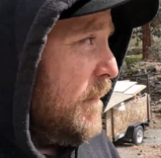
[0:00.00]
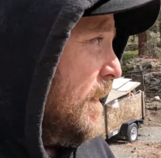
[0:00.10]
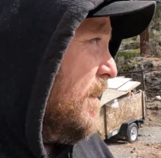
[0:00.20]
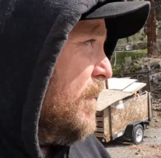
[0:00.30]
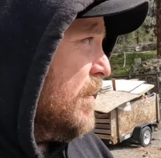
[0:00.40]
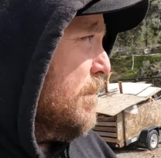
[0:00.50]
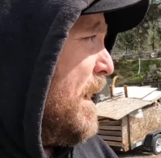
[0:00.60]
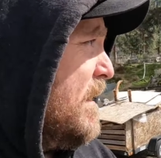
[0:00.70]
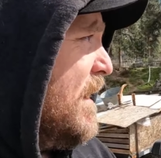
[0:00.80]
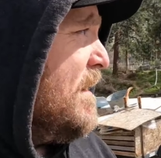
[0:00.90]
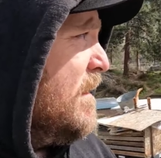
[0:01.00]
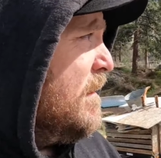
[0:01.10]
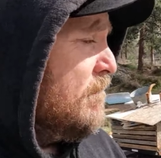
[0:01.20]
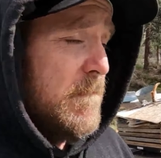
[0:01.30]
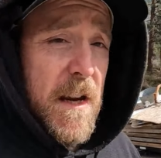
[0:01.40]
This just makes
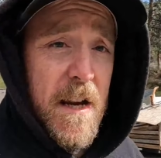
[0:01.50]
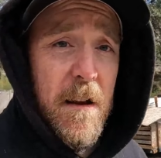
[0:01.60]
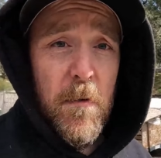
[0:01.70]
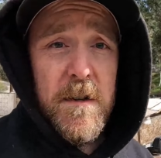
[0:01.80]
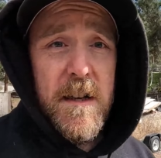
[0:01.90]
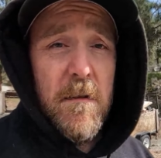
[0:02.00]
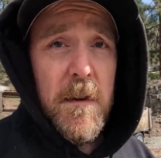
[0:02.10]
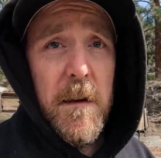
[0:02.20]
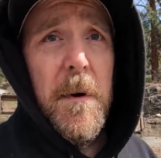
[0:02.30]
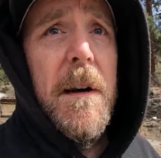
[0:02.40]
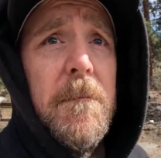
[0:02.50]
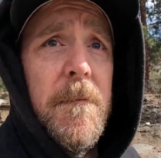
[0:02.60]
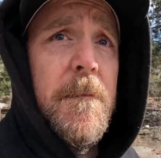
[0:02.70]
sense and it works out really well.